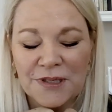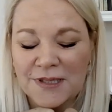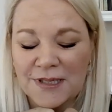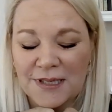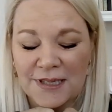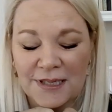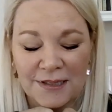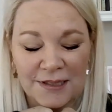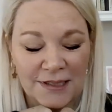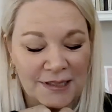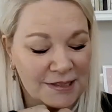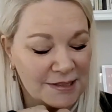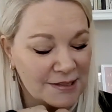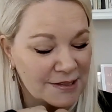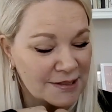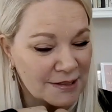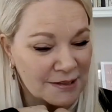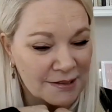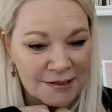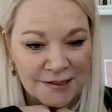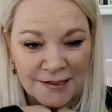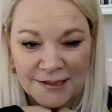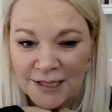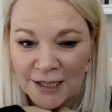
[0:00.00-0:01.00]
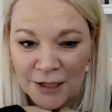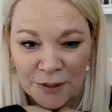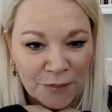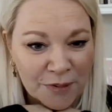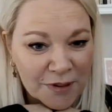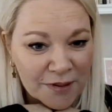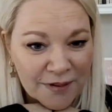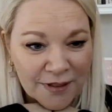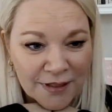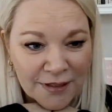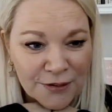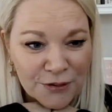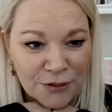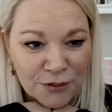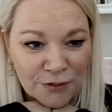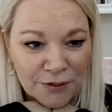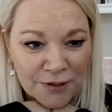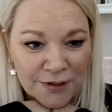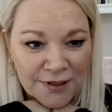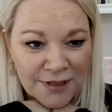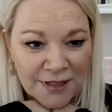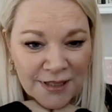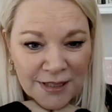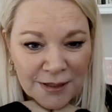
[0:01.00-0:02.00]
because it does tell me things all
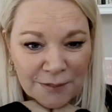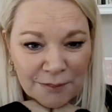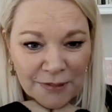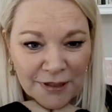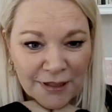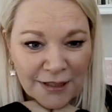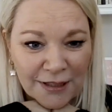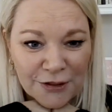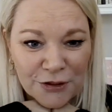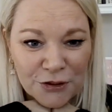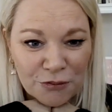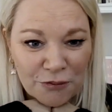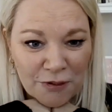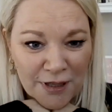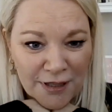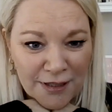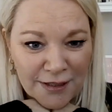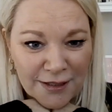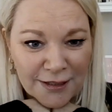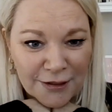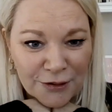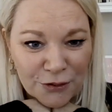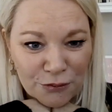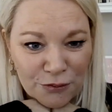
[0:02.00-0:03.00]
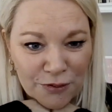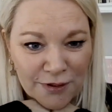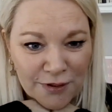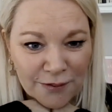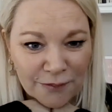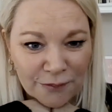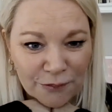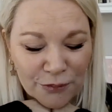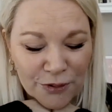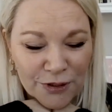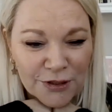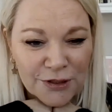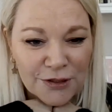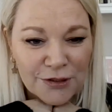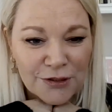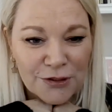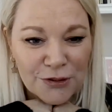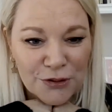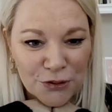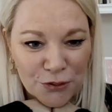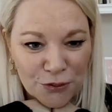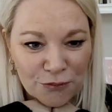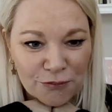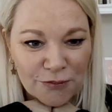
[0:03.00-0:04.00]
the time and I try and ignore them, which is
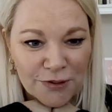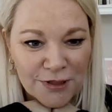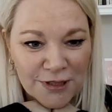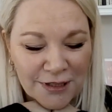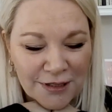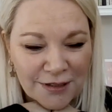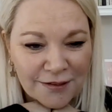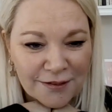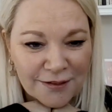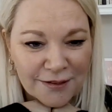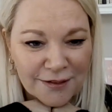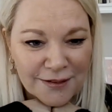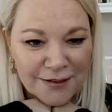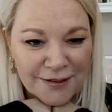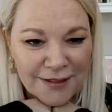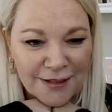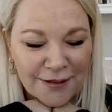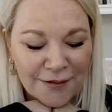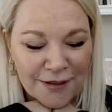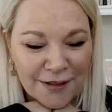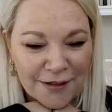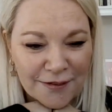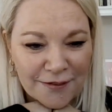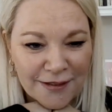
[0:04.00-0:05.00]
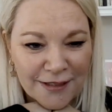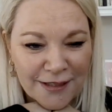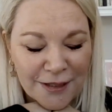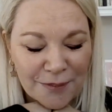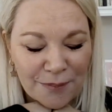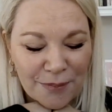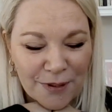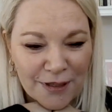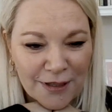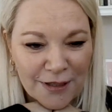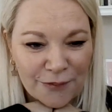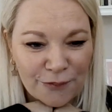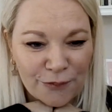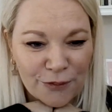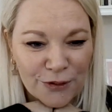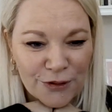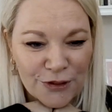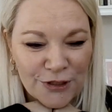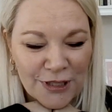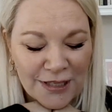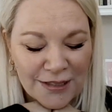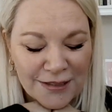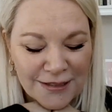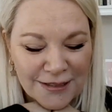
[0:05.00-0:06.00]
so ridiculous now that I think about it and we're
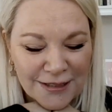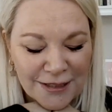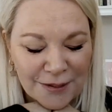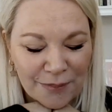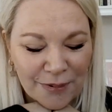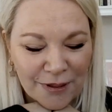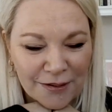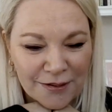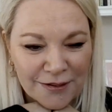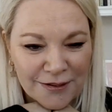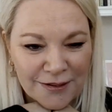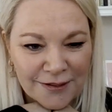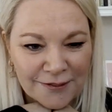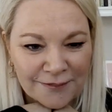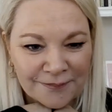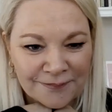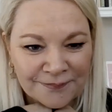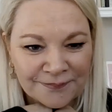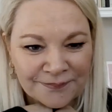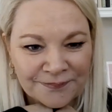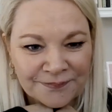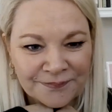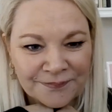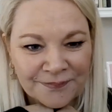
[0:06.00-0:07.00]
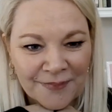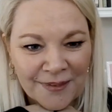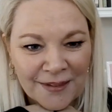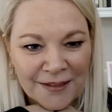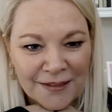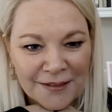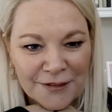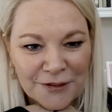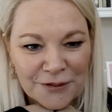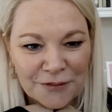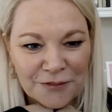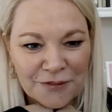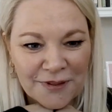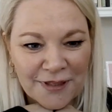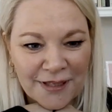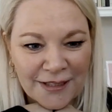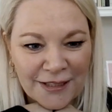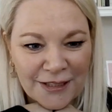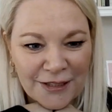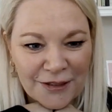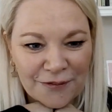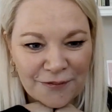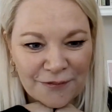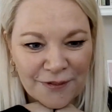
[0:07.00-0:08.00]
chatting about it. So
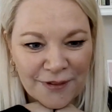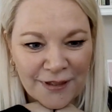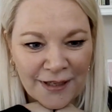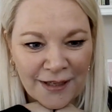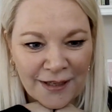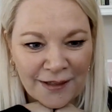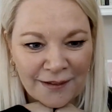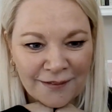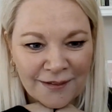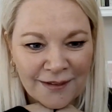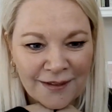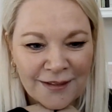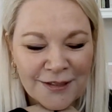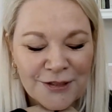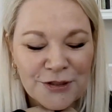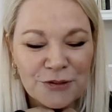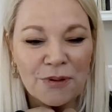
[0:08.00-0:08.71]
thank you for that.